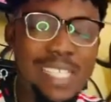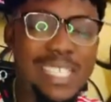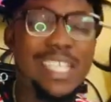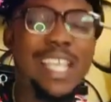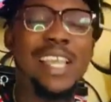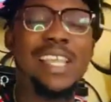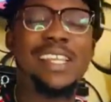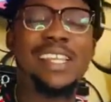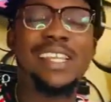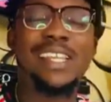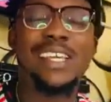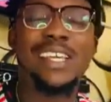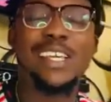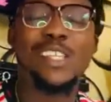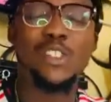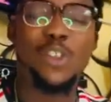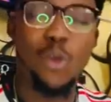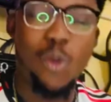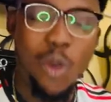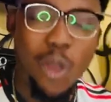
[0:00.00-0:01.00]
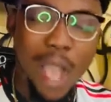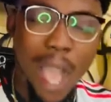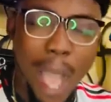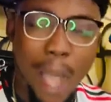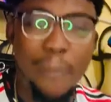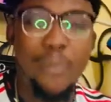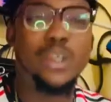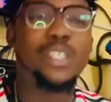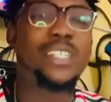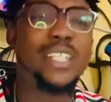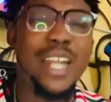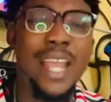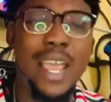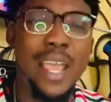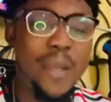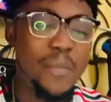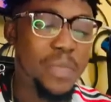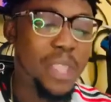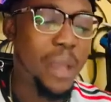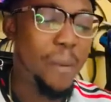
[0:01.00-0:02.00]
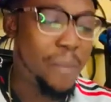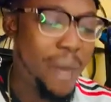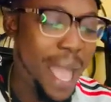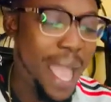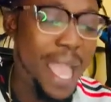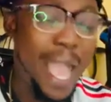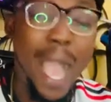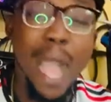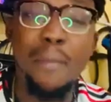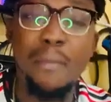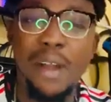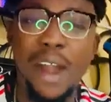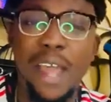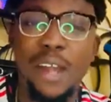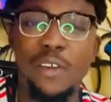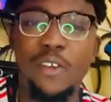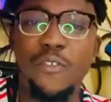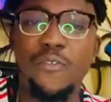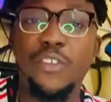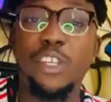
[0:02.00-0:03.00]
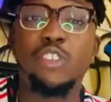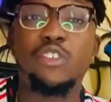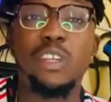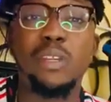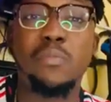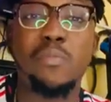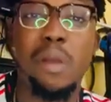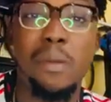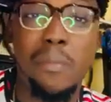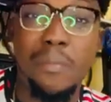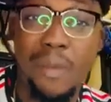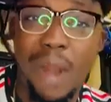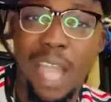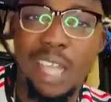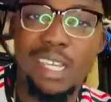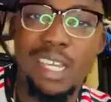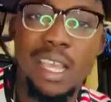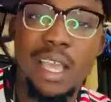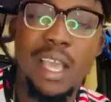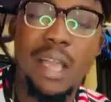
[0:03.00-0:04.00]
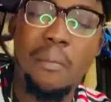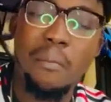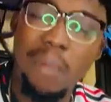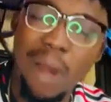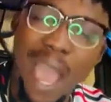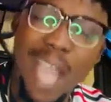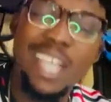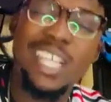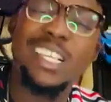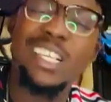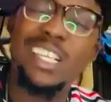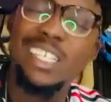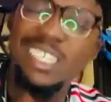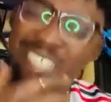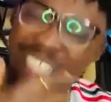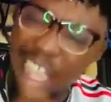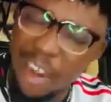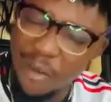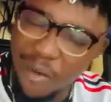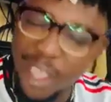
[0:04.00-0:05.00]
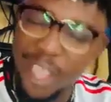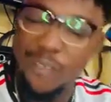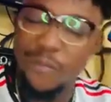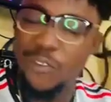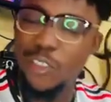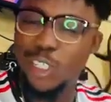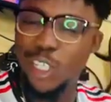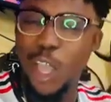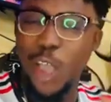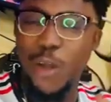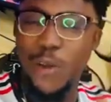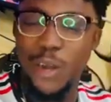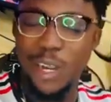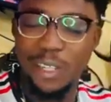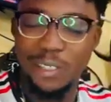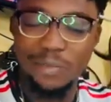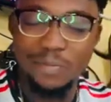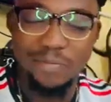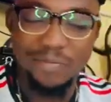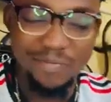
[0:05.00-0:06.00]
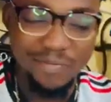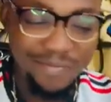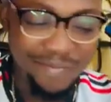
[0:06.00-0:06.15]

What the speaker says: listen to Abotre by Amerado featuring Black Sherif. Sorry.